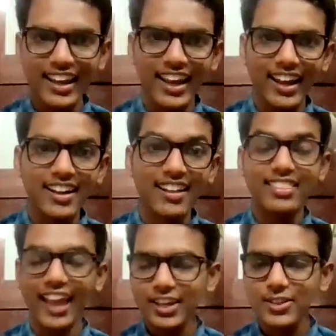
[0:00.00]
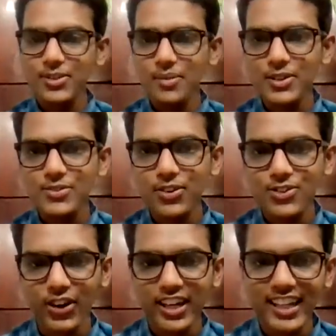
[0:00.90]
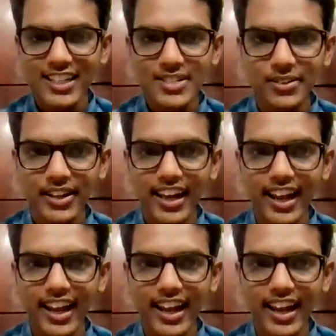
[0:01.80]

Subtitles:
And thank you so much for joining us today.